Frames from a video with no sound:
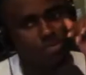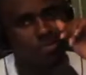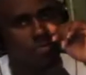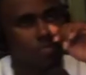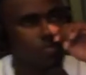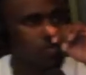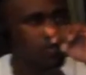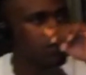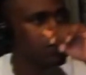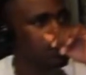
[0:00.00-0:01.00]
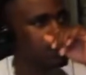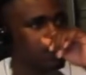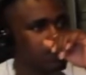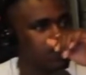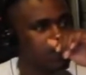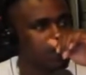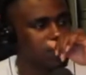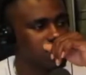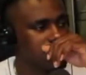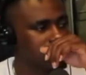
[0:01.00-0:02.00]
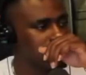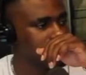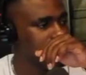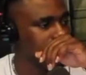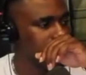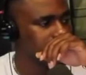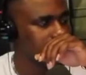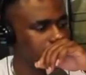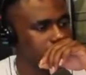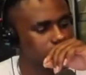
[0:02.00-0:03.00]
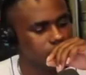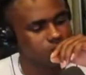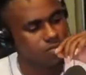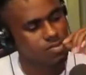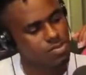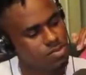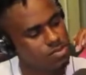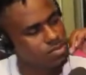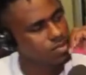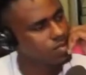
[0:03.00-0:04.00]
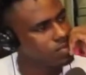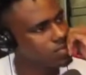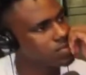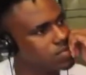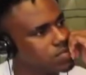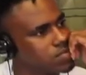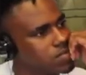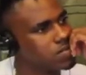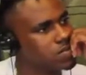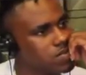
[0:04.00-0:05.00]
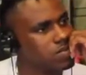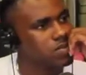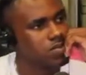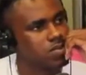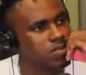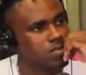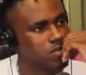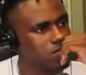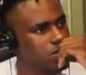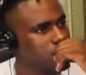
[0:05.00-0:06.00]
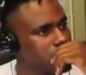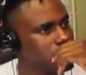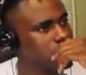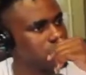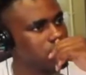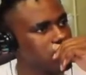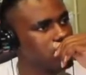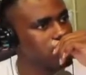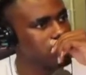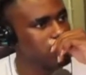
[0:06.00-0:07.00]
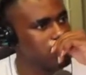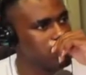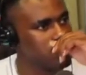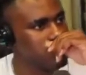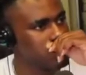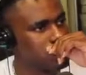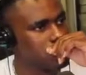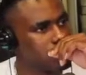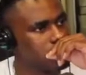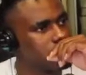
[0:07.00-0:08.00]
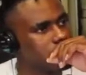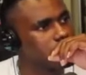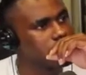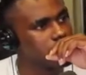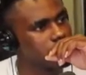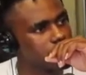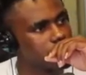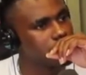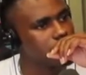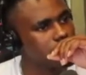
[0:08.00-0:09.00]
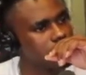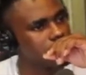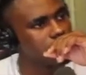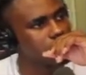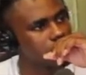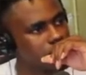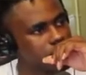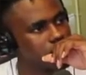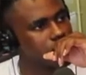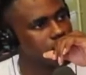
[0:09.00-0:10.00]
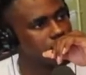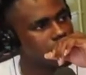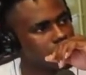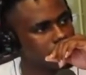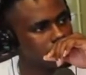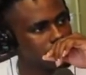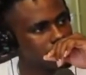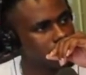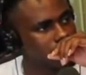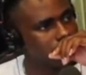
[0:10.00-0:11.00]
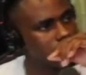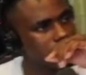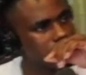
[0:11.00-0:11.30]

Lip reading: man. We like, I told you, I'm anticipating the tape already. You got me so anxious for the tape. I'm ready for it. You talking about the gas pack that I'm gonna